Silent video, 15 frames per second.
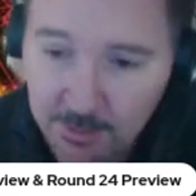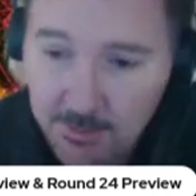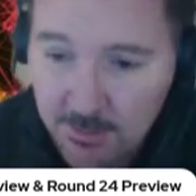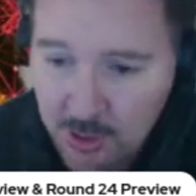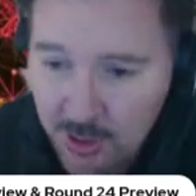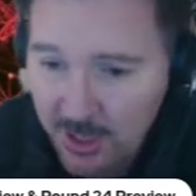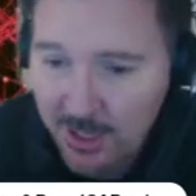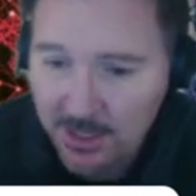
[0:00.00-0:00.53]

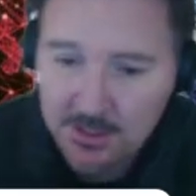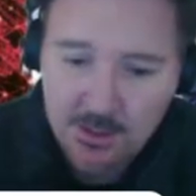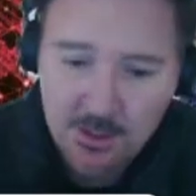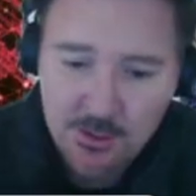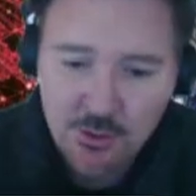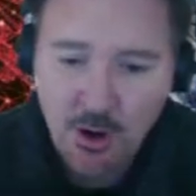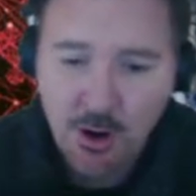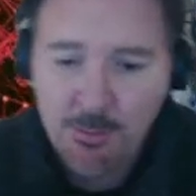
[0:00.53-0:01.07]
shout out to the
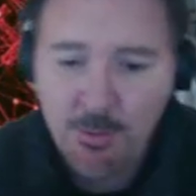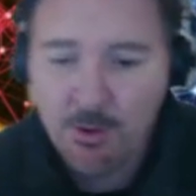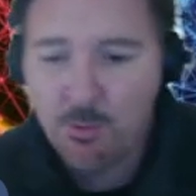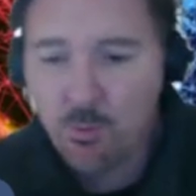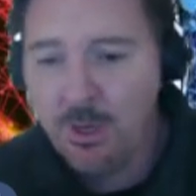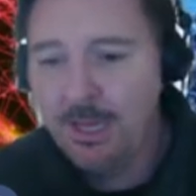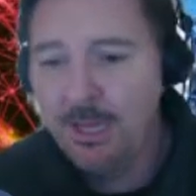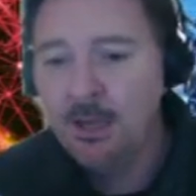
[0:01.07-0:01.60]
Tripod
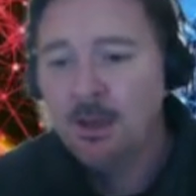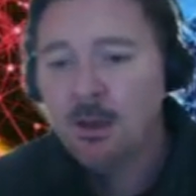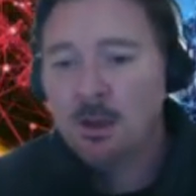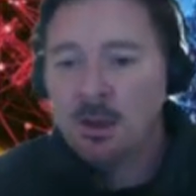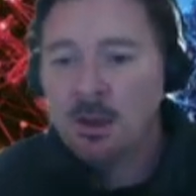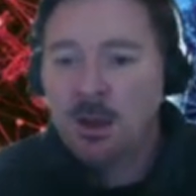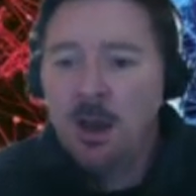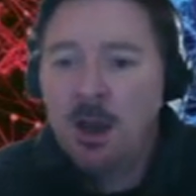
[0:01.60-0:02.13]
and Winnie.
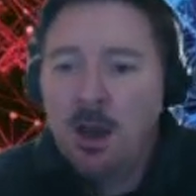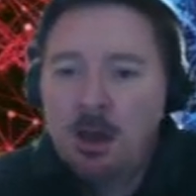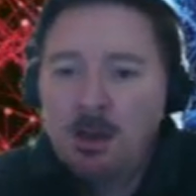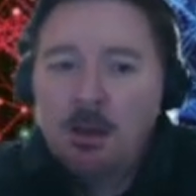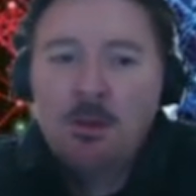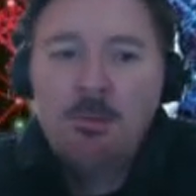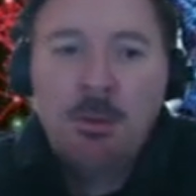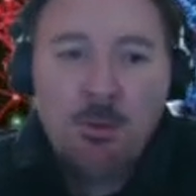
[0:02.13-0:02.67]

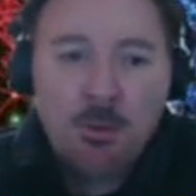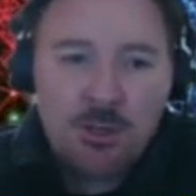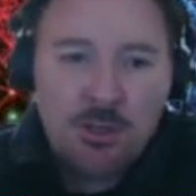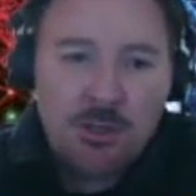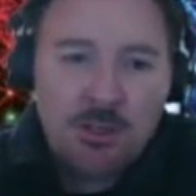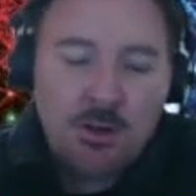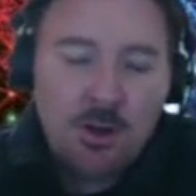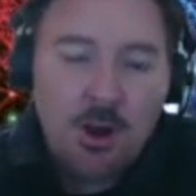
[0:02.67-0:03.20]
I've been watching this guy